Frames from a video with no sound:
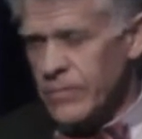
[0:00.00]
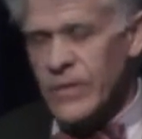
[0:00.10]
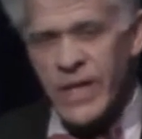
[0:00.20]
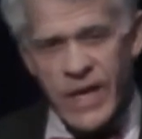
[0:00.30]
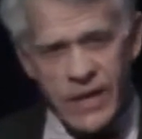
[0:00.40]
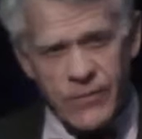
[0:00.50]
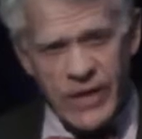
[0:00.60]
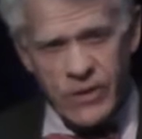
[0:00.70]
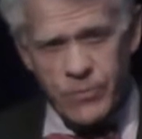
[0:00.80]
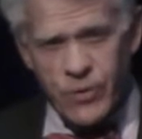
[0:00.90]
And if I
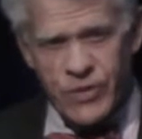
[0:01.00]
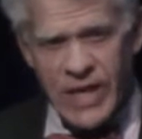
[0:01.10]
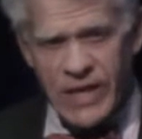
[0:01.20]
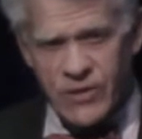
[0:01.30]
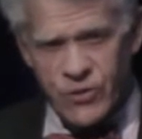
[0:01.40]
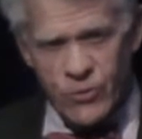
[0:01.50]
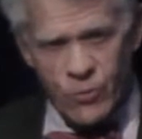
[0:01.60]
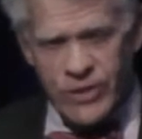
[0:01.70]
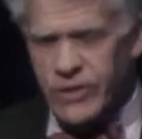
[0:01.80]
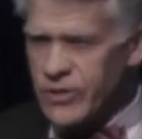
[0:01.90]
can put that into
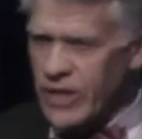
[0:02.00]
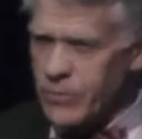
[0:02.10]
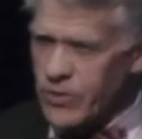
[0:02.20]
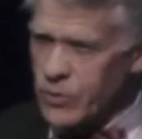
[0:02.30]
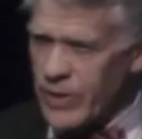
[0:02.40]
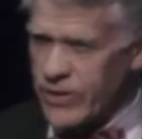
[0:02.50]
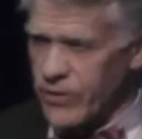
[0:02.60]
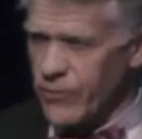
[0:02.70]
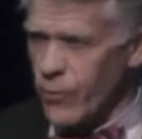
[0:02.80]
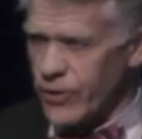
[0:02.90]
real estate perspective
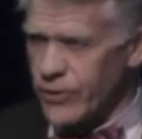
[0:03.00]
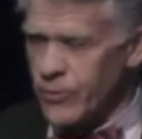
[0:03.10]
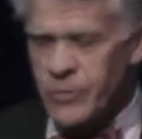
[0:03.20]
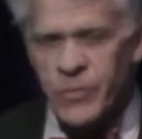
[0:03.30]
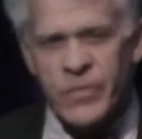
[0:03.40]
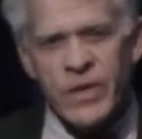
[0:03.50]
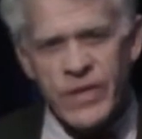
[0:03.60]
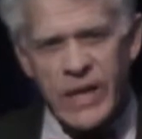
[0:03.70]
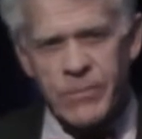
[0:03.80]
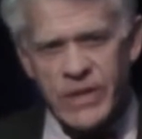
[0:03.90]
for you,
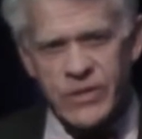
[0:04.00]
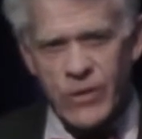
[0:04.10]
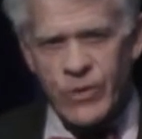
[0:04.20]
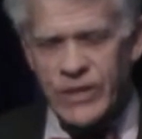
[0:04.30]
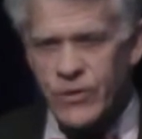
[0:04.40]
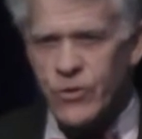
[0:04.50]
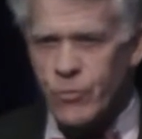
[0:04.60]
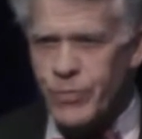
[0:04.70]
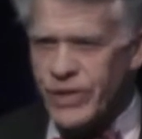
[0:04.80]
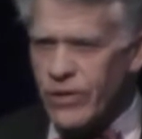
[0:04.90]
that means that we need to
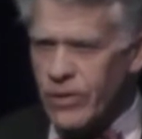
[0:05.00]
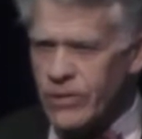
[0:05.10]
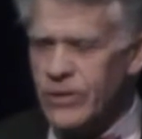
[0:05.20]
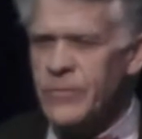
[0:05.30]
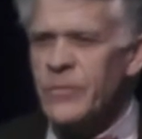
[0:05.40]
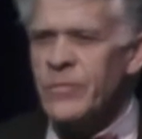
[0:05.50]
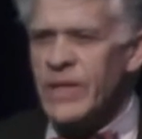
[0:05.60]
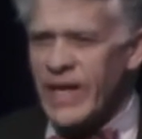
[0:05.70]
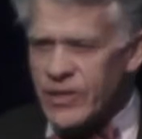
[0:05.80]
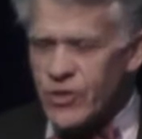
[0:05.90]
build
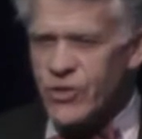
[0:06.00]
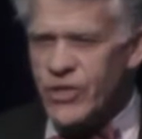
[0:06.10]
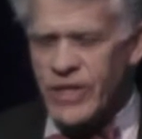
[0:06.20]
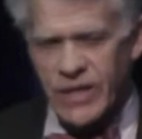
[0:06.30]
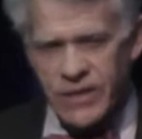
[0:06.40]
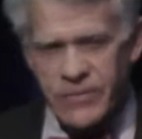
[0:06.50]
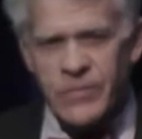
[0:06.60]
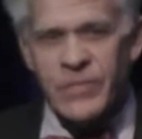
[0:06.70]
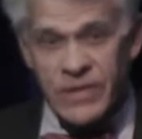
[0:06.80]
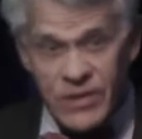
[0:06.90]
a city
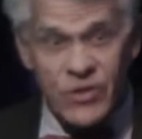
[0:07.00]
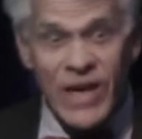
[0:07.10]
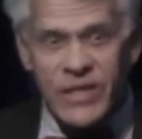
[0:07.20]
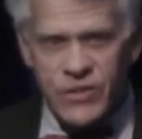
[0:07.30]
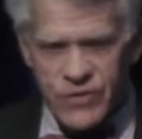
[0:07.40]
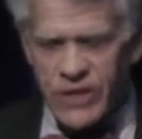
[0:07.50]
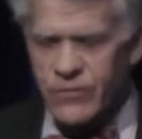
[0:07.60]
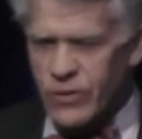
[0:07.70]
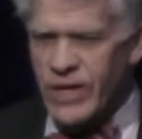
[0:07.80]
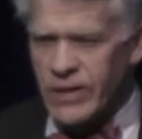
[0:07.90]
the size of Denver,
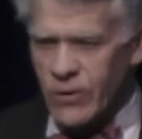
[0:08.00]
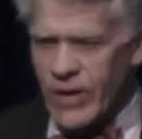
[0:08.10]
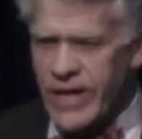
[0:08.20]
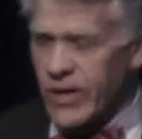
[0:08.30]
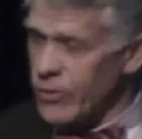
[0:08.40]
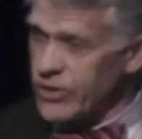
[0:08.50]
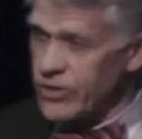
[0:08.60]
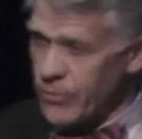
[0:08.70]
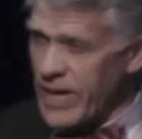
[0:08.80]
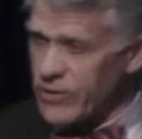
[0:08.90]
Colorado, which is
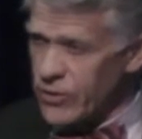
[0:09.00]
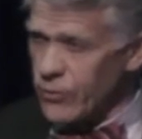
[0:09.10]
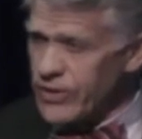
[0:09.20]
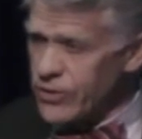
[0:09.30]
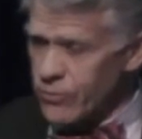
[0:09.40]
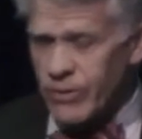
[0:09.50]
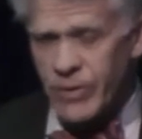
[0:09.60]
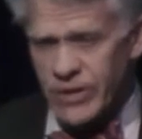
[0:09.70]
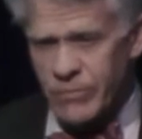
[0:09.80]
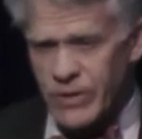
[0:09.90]
about to reach 3
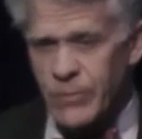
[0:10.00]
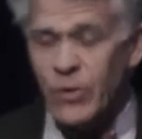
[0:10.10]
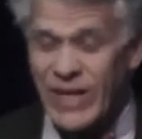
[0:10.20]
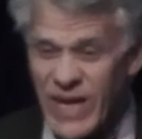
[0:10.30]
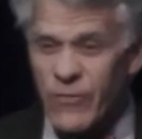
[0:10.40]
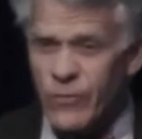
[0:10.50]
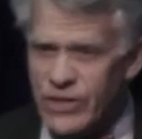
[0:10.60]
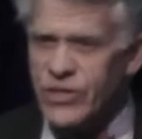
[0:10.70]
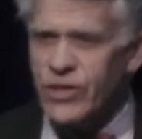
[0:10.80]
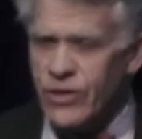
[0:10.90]
million people every
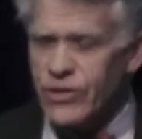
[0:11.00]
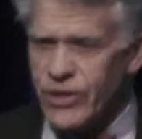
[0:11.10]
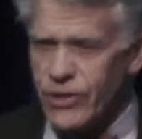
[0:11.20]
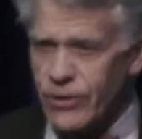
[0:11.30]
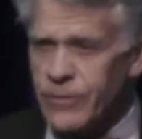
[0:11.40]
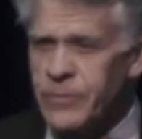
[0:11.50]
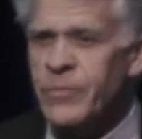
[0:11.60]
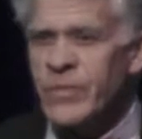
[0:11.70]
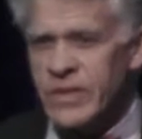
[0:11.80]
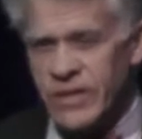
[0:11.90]
single year,
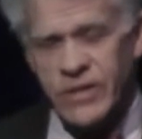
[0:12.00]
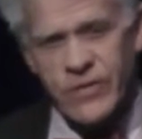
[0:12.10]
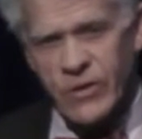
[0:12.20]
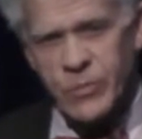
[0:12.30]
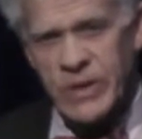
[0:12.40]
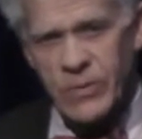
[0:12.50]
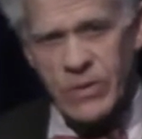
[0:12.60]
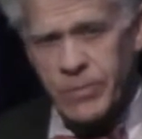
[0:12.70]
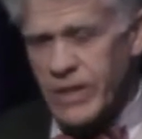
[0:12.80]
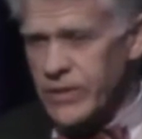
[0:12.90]
to give those people a
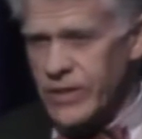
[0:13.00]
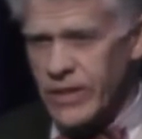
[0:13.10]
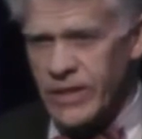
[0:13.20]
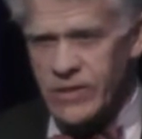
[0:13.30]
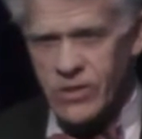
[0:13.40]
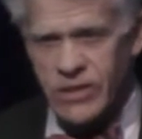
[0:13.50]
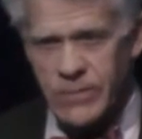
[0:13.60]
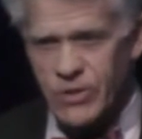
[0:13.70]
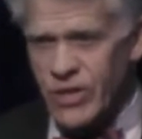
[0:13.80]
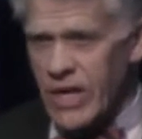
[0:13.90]
place to eat, sleep,
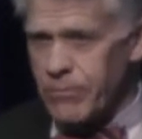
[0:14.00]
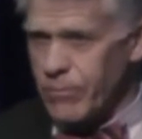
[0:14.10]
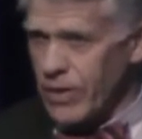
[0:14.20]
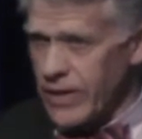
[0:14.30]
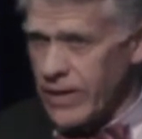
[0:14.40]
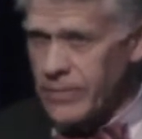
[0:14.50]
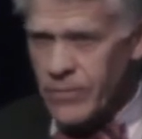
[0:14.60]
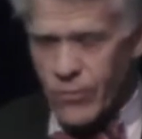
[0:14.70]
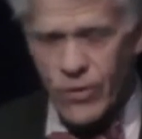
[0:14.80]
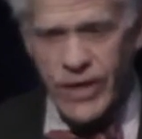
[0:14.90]
shop, play,
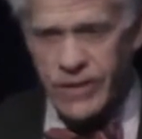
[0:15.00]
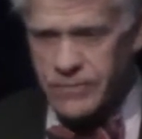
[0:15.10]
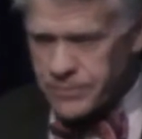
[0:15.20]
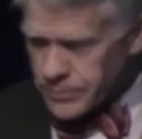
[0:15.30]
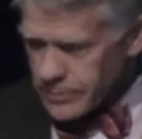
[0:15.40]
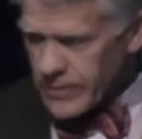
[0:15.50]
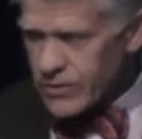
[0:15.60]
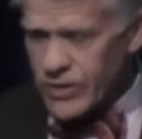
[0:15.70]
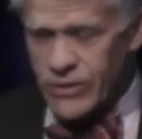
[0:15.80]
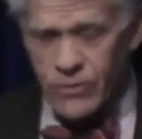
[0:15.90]
pray,
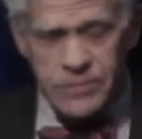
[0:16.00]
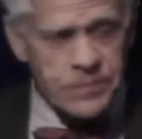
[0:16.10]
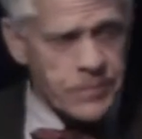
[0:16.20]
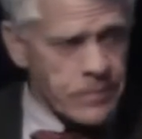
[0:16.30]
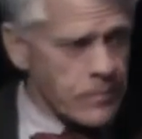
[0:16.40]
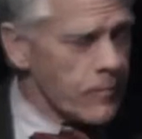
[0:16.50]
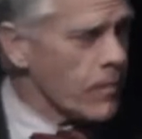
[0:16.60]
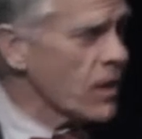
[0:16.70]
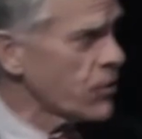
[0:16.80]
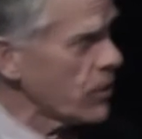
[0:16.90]
etc.
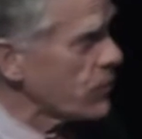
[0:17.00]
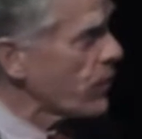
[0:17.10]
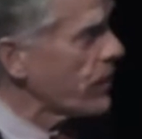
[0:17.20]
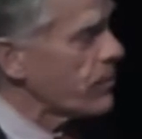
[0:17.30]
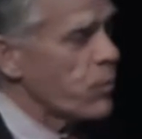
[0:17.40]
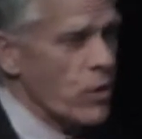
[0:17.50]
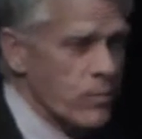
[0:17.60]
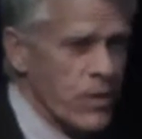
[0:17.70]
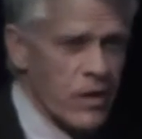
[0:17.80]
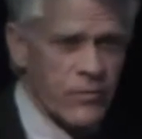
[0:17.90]
So it's a very important
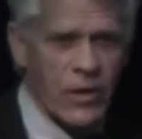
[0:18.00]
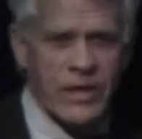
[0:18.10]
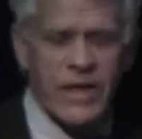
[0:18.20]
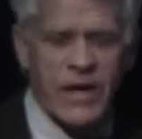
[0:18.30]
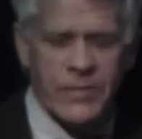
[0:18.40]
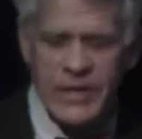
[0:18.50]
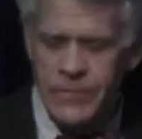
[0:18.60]
part of our economy.